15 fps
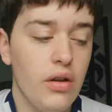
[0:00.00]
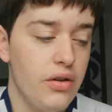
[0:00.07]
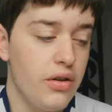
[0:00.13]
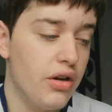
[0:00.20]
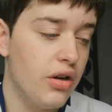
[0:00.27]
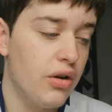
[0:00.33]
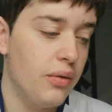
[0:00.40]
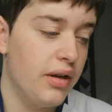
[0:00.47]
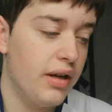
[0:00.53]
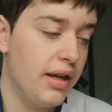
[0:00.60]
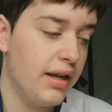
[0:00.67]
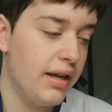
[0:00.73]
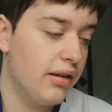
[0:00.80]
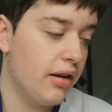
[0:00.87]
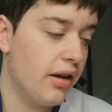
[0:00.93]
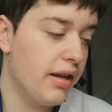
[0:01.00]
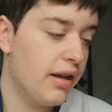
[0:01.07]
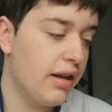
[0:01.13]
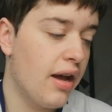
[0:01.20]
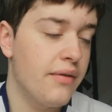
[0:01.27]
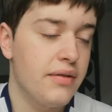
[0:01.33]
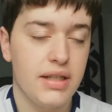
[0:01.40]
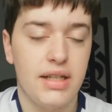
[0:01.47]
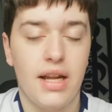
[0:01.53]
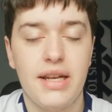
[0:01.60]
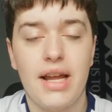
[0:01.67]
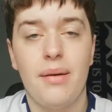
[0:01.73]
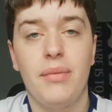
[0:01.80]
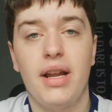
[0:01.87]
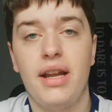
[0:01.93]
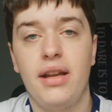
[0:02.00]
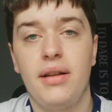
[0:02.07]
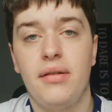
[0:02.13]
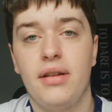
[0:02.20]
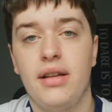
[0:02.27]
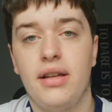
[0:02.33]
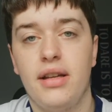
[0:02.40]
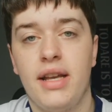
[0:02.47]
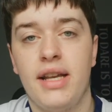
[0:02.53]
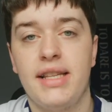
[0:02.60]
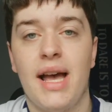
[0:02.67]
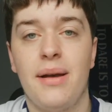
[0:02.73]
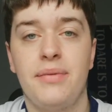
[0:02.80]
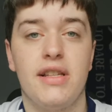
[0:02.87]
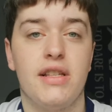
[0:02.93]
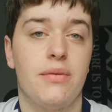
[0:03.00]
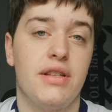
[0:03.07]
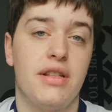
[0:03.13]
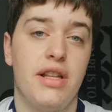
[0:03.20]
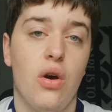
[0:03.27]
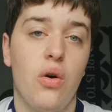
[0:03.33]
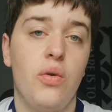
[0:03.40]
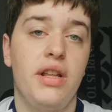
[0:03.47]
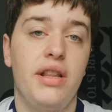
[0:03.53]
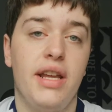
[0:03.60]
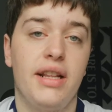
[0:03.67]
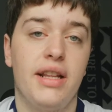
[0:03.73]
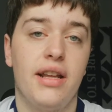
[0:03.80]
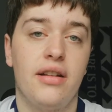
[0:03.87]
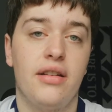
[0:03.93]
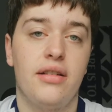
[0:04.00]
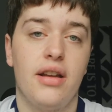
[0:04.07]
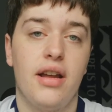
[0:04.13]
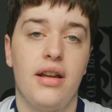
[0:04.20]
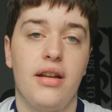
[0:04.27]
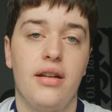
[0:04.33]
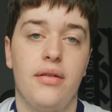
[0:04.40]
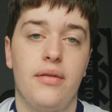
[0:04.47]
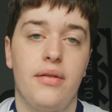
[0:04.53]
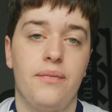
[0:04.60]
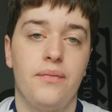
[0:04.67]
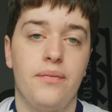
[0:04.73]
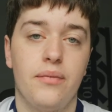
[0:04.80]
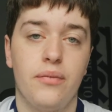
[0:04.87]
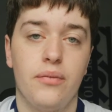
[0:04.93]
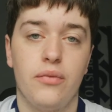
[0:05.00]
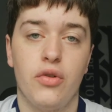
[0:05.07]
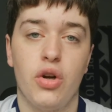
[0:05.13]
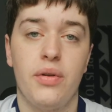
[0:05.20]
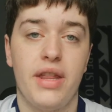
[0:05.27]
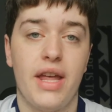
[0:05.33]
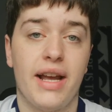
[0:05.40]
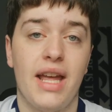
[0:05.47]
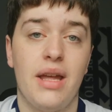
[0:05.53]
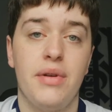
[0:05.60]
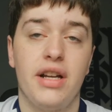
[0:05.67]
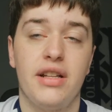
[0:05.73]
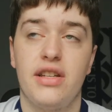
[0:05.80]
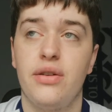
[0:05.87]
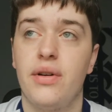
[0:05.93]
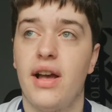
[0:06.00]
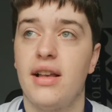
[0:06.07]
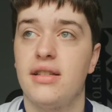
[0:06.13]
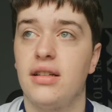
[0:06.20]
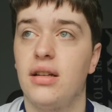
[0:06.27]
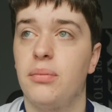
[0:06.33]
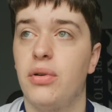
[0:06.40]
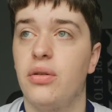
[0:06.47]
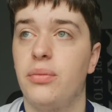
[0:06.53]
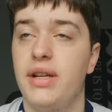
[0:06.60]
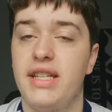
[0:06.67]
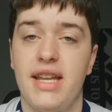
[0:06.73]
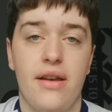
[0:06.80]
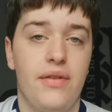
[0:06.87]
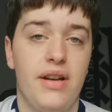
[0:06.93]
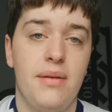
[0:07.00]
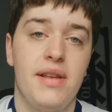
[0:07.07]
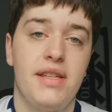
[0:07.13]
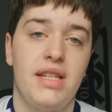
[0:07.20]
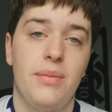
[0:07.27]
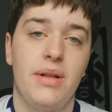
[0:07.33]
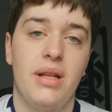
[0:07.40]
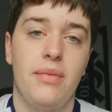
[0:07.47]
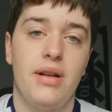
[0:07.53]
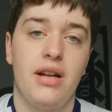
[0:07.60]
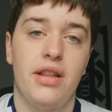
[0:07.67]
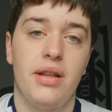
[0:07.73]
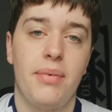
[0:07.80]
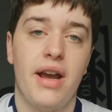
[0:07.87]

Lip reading: you know, obviously Ndombele, his absence wasn't the only thing that ruined that game against Newcastle, but we definitely missed him in the middle of the